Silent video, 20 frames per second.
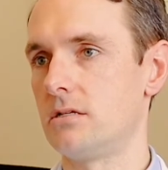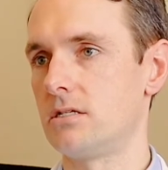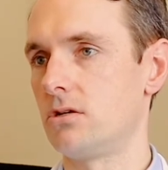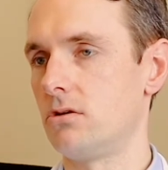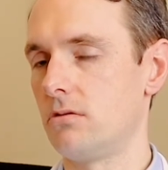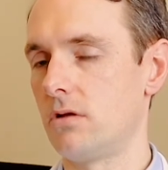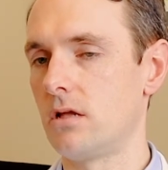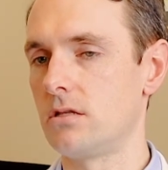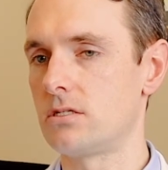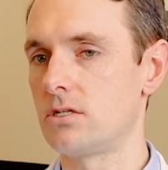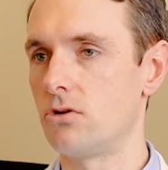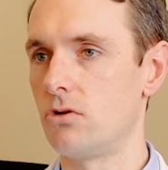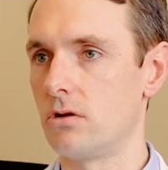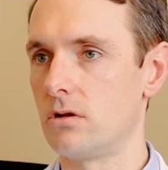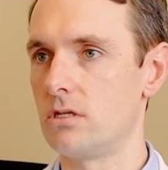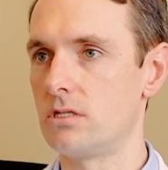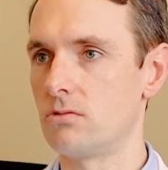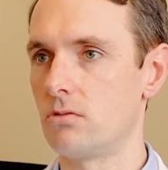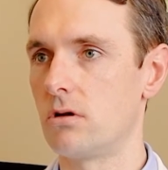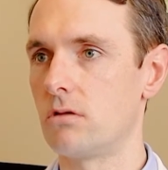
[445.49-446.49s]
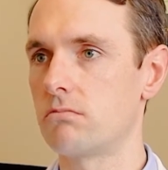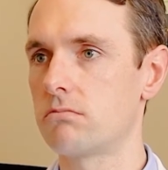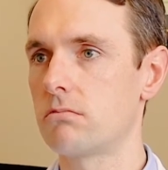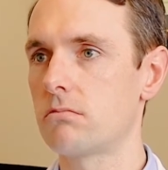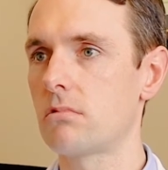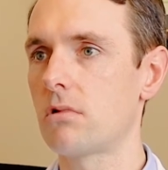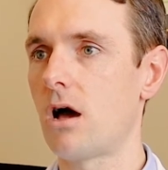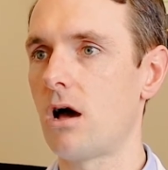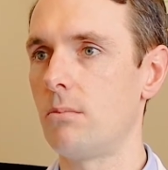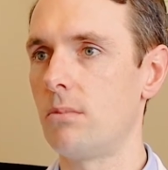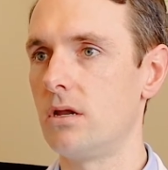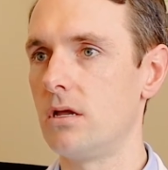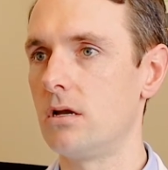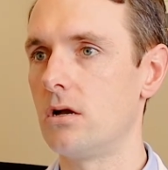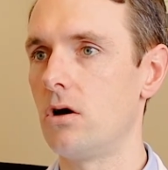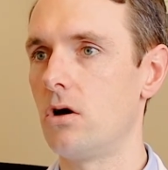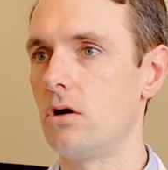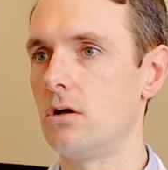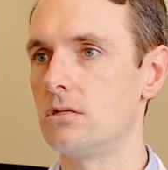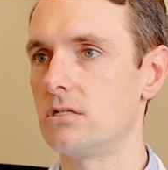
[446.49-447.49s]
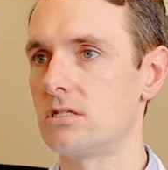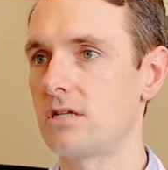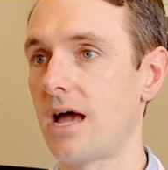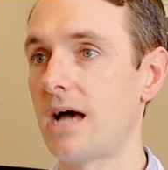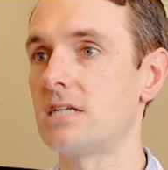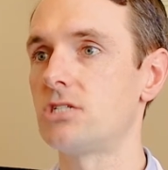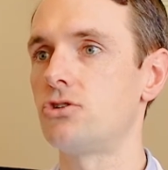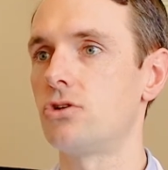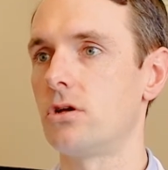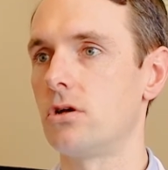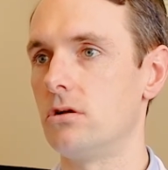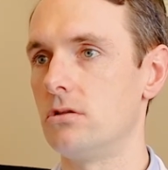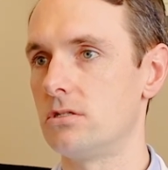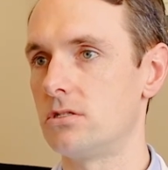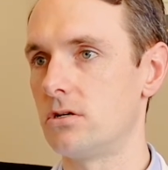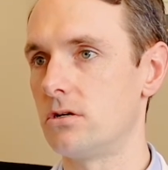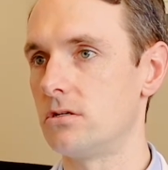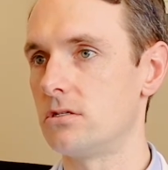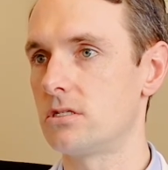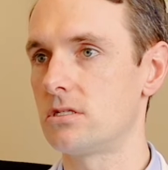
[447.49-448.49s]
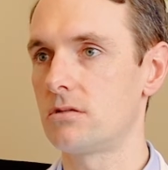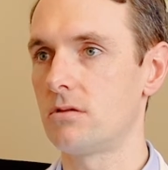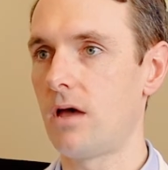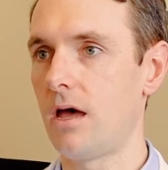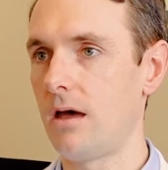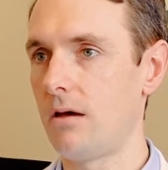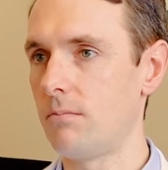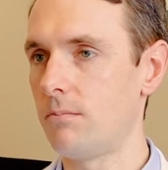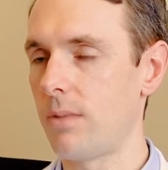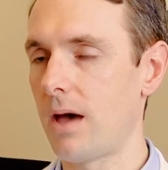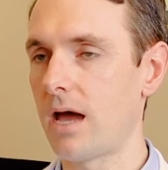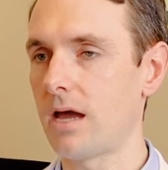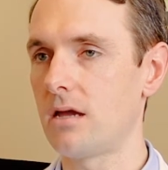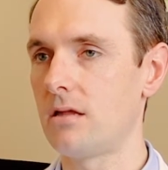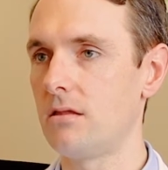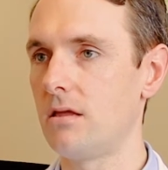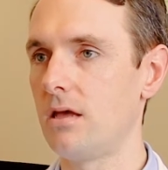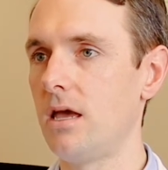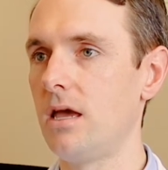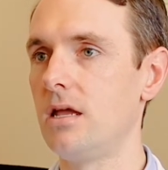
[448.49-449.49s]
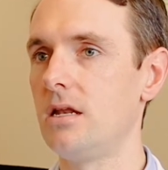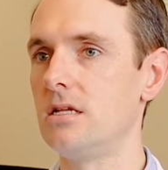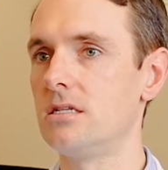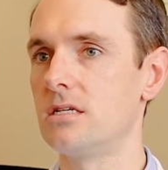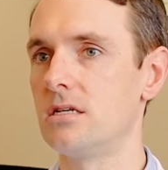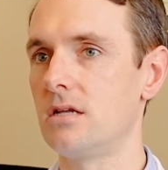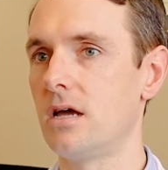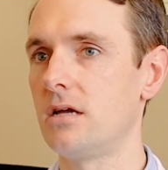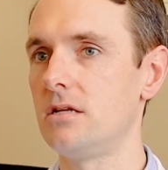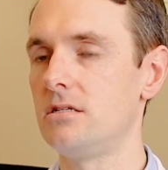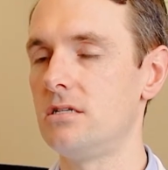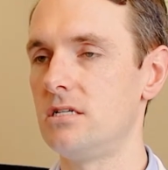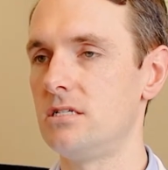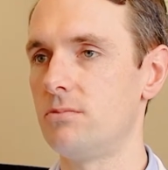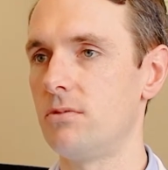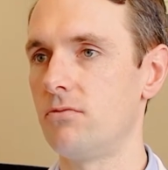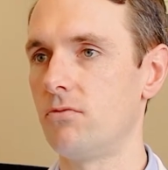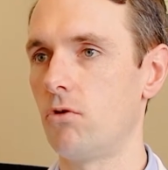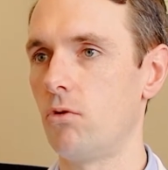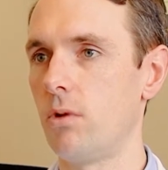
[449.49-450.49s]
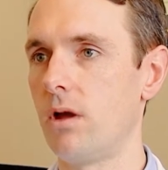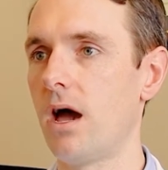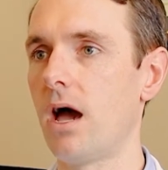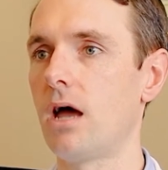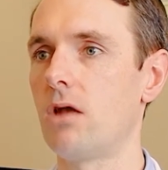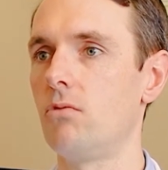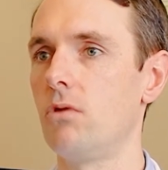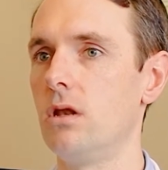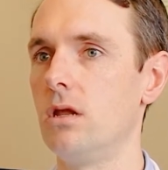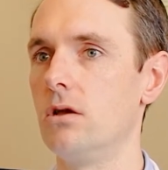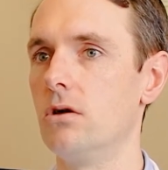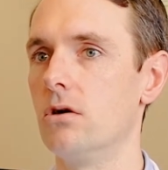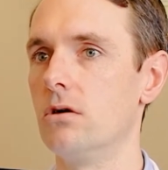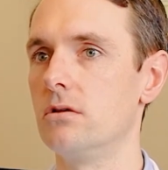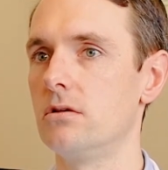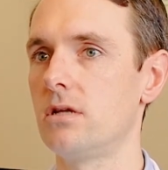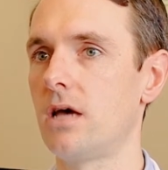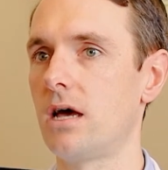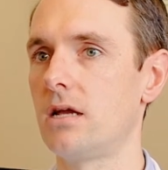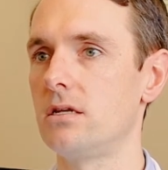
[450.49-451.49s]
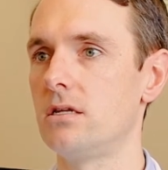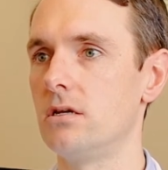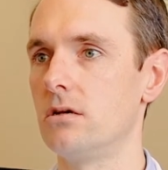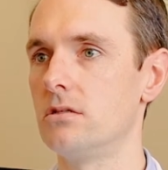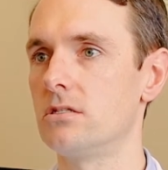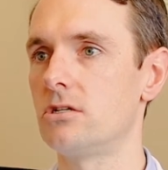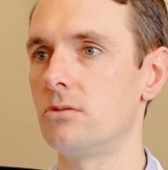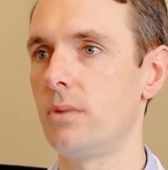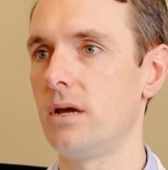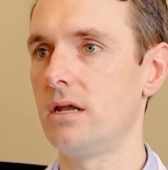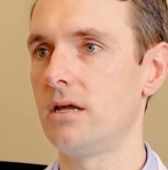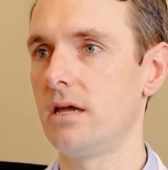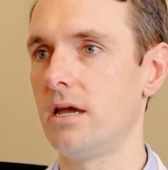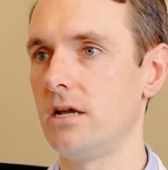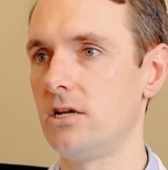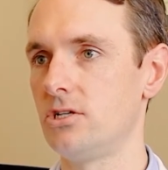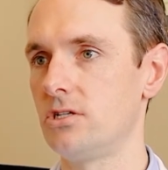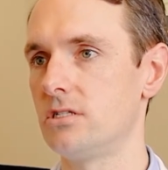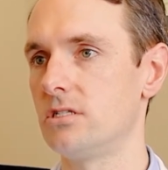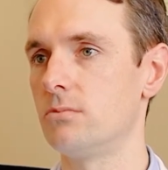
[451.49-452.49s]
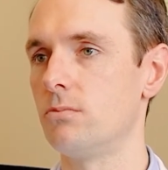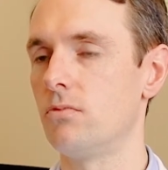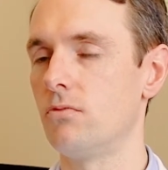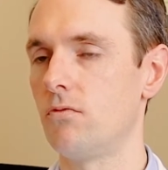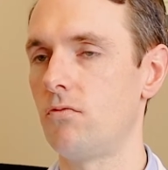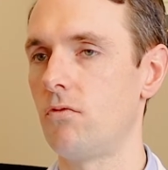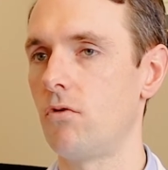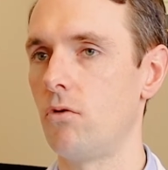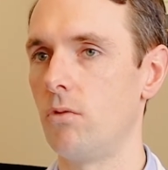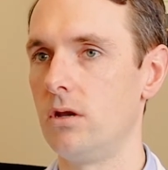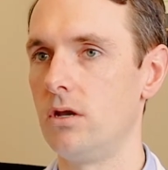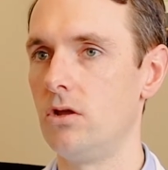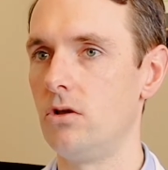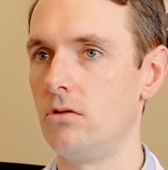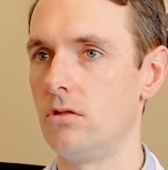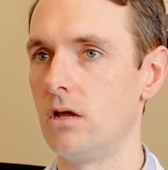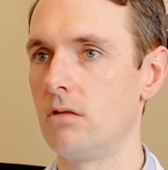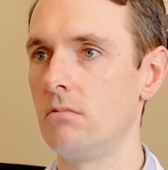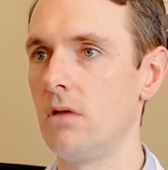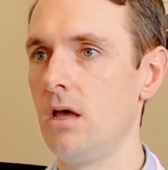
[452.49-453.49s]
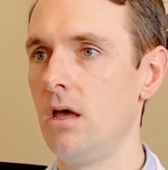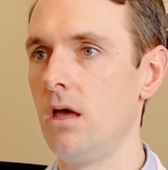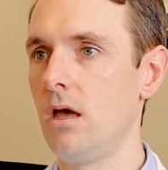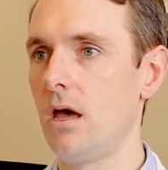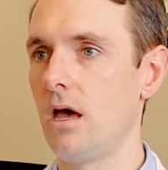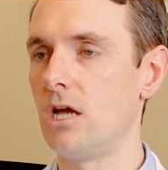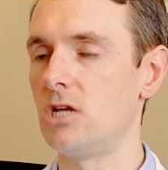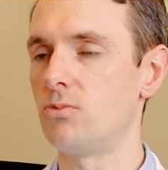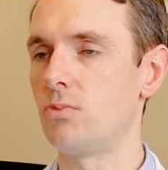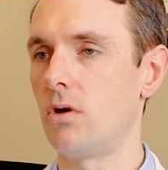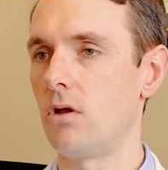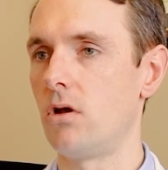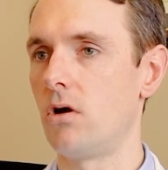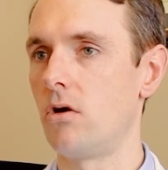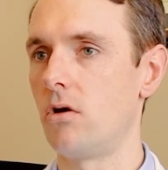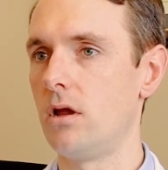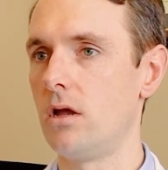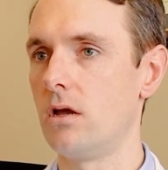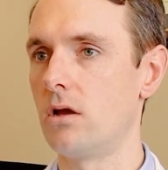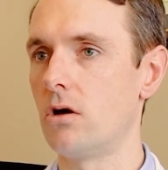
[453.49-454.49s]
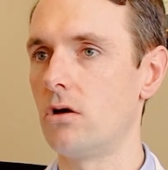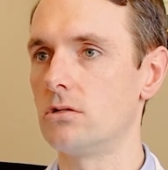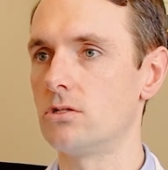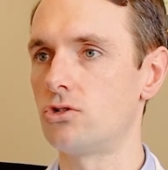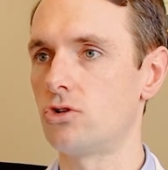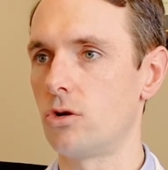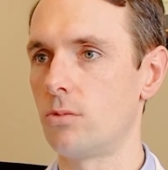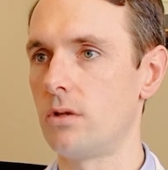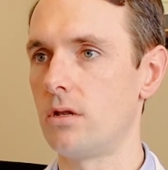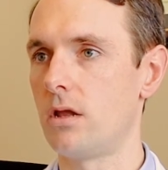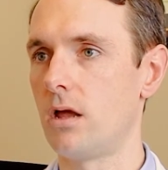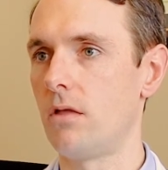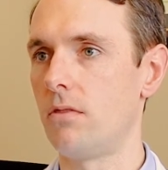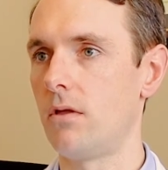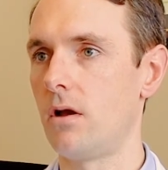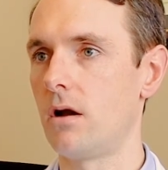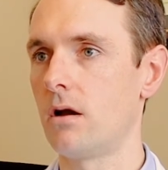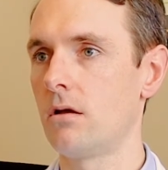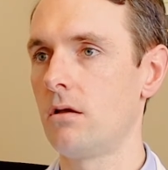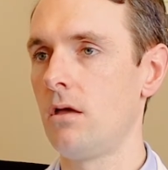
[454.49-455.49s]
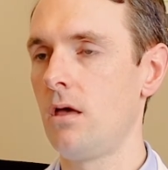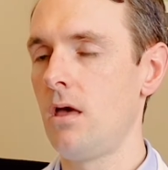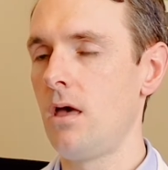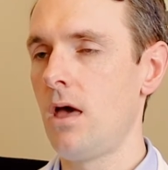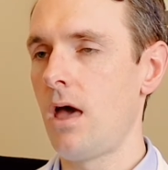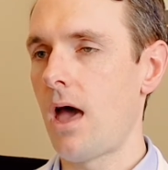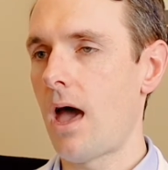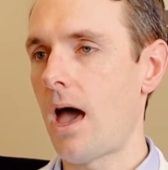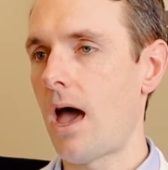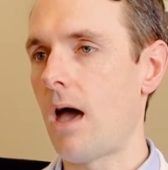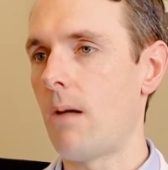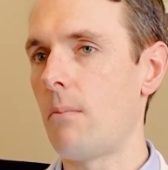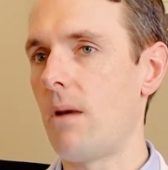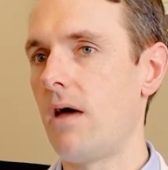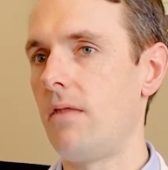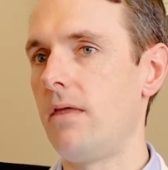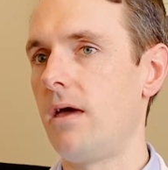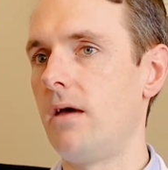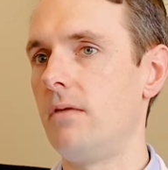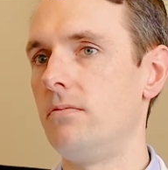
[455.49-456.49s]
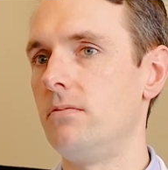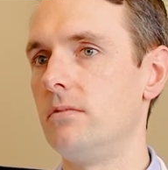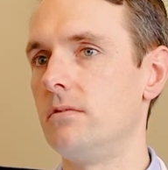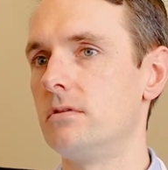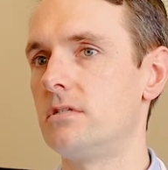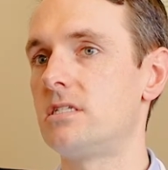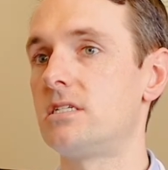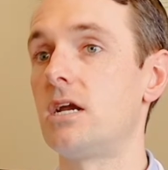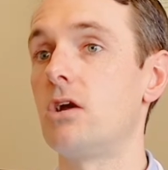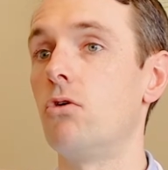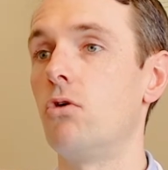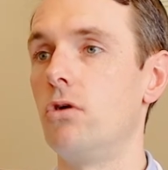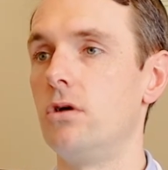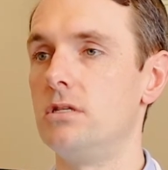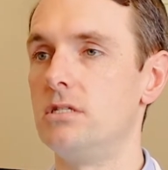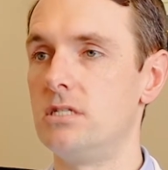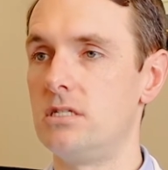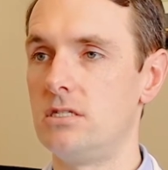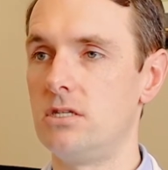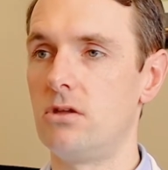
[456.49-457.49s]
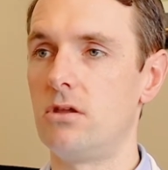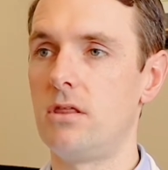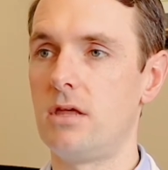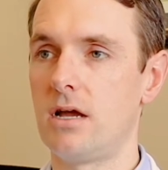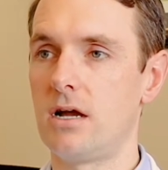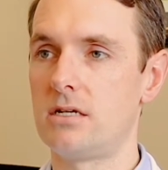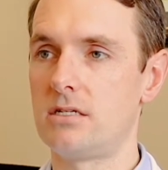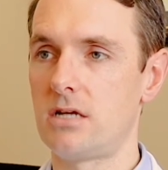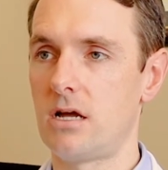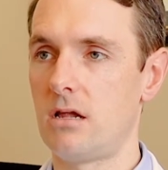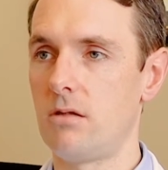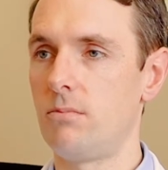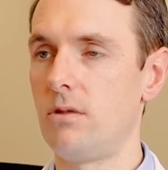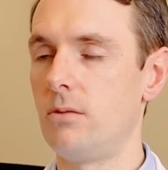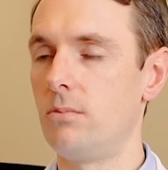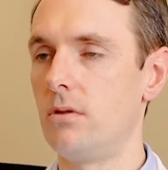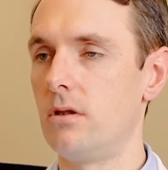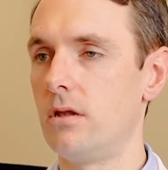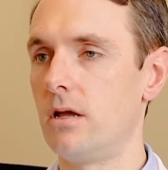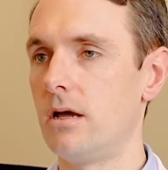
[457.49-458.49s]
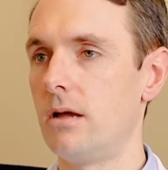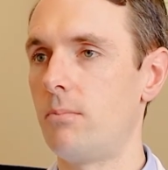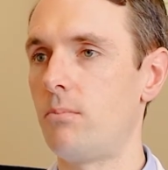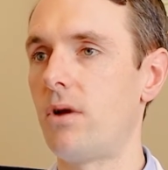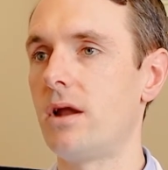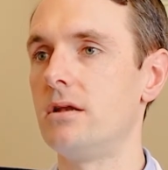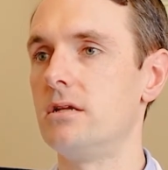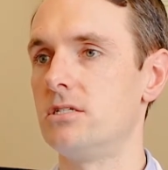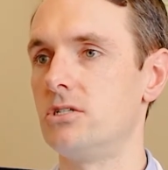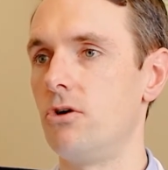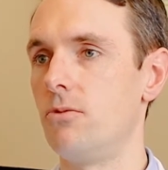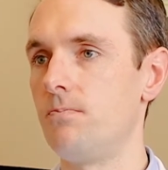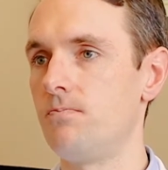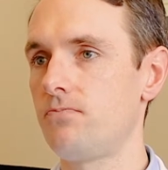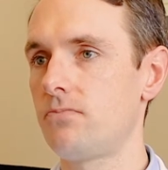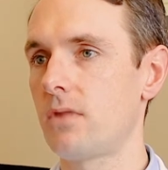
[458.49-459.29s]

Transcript: So non-steroidals were commonly caused gastric ulcers back in the 80s and 90s, before we had really good anti-ulcer medications and before we knew that H. pylori caused trouble down there. And then steroids is the other thing I tell people, prednisone.